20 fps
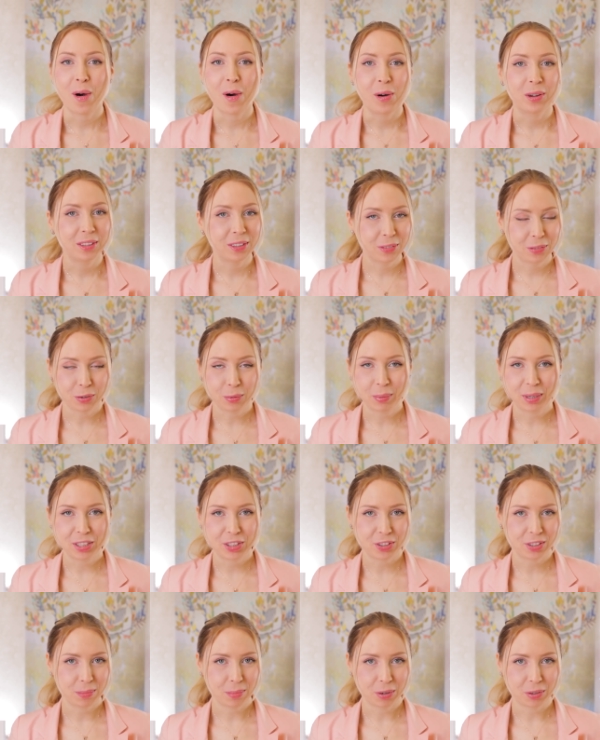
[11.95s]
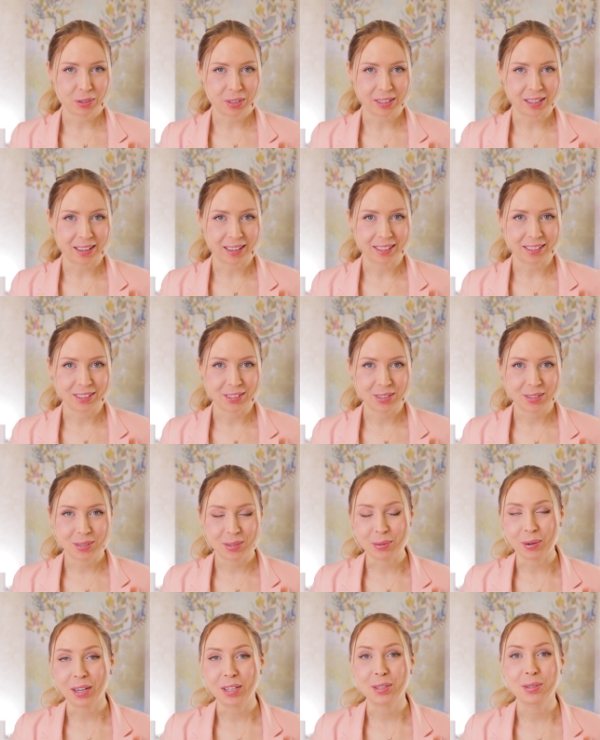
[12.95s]
all information about clients?
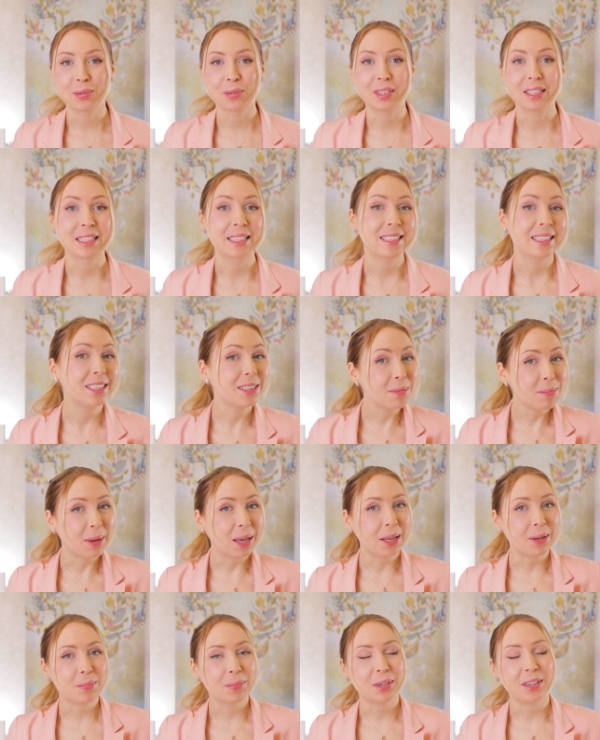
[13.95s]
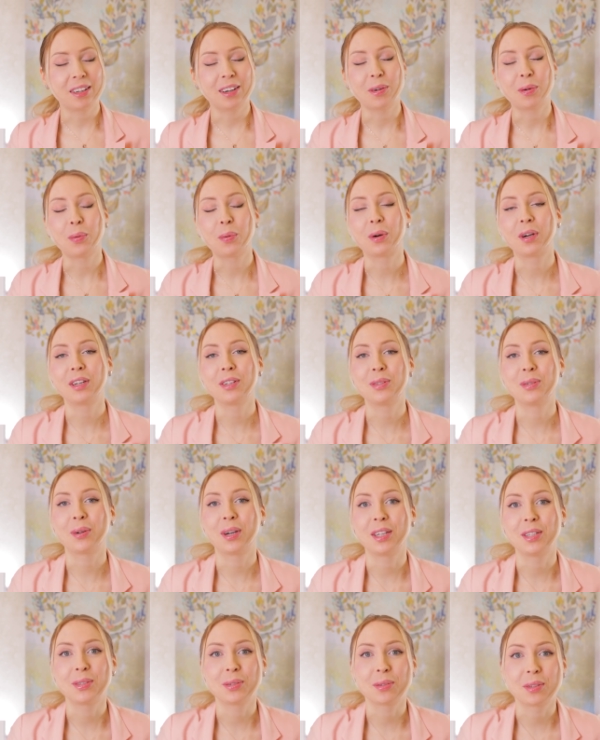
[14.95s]
Do I do this in paper or do
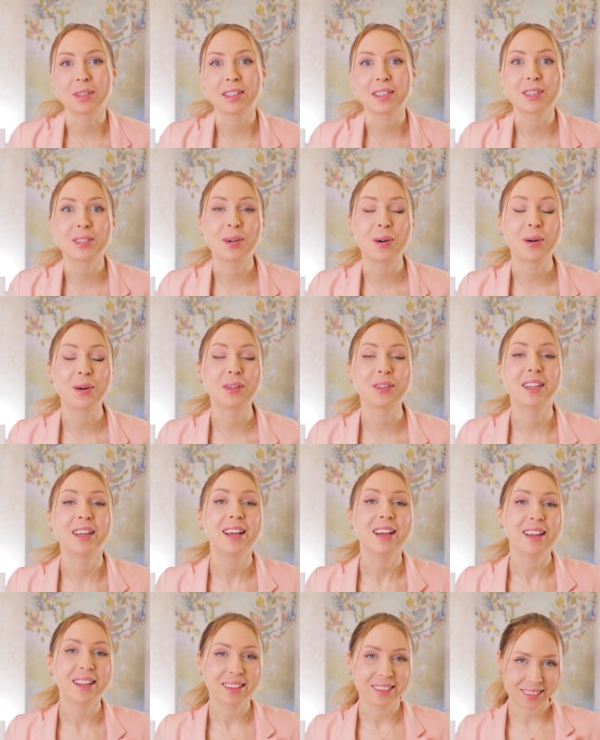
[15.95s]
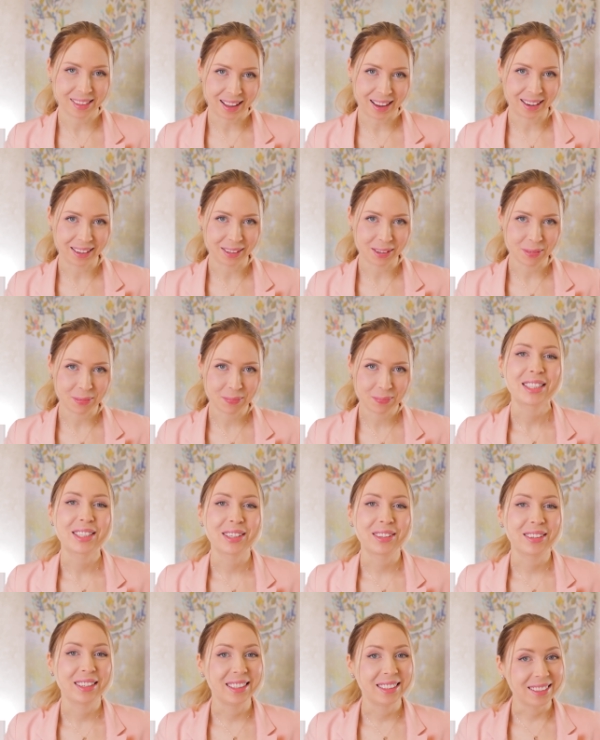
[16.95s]
I do this online?
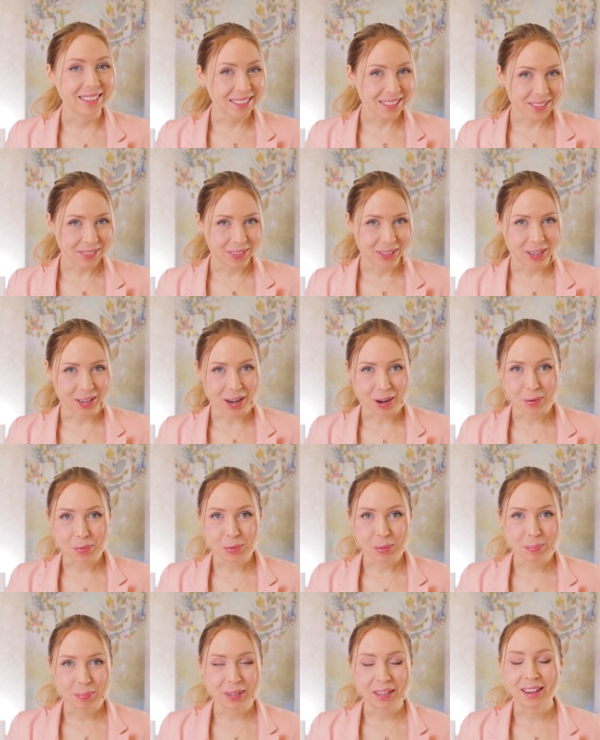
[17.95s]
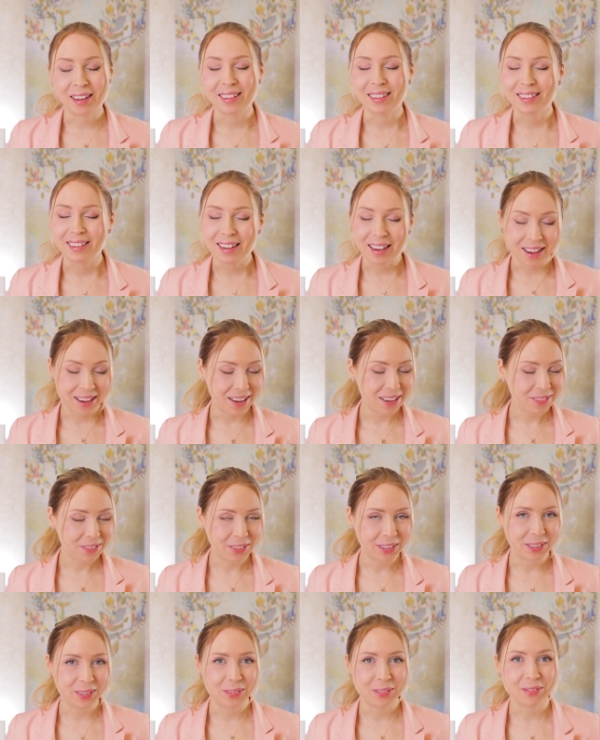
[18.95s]
So in this video, I will be
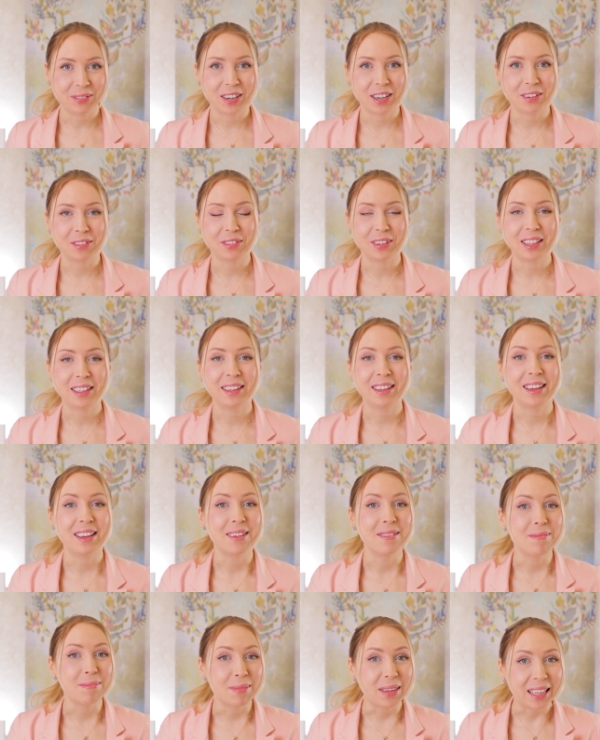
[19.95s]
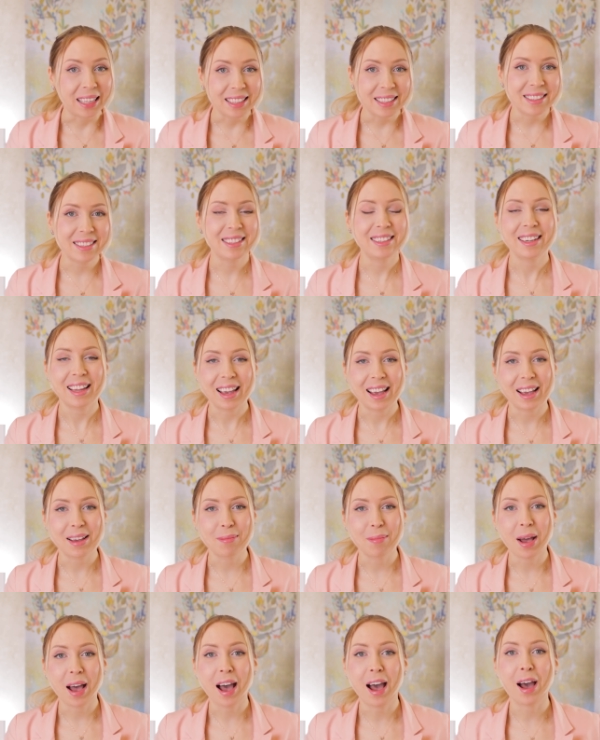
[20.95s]
uncovering very amazing
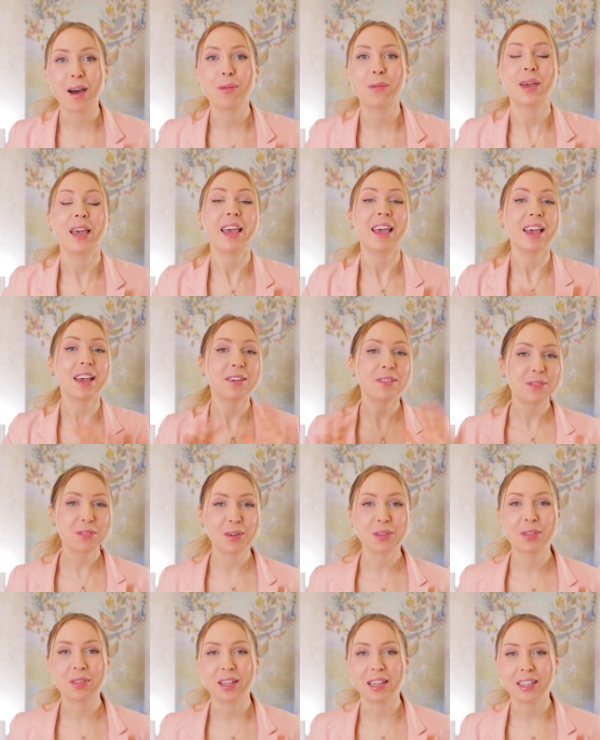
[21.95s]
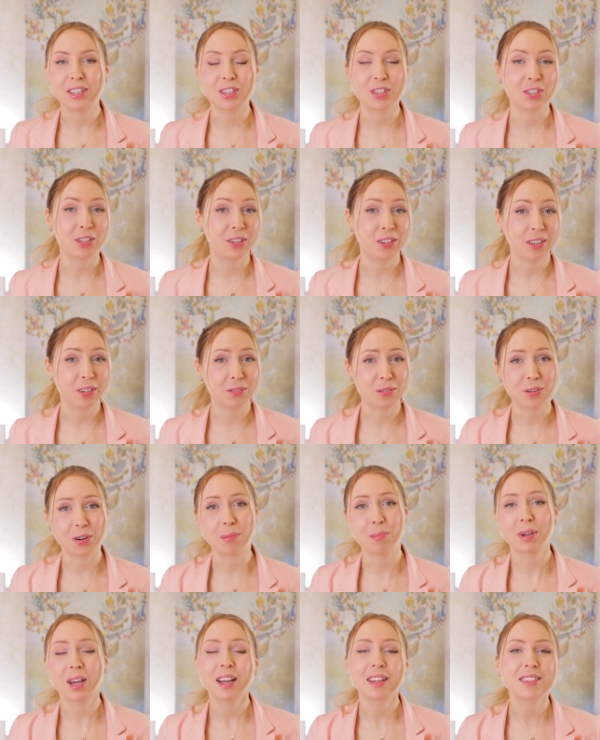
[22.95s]
app, how everything starting
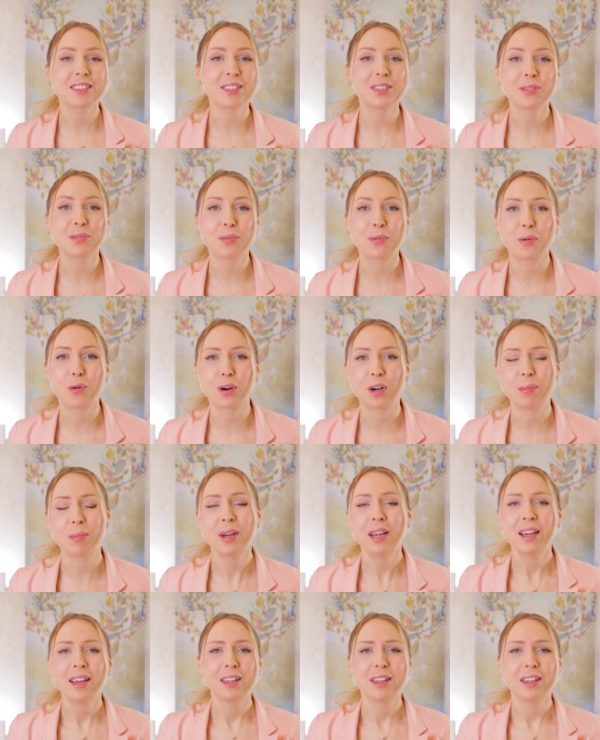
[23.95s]
from consent form,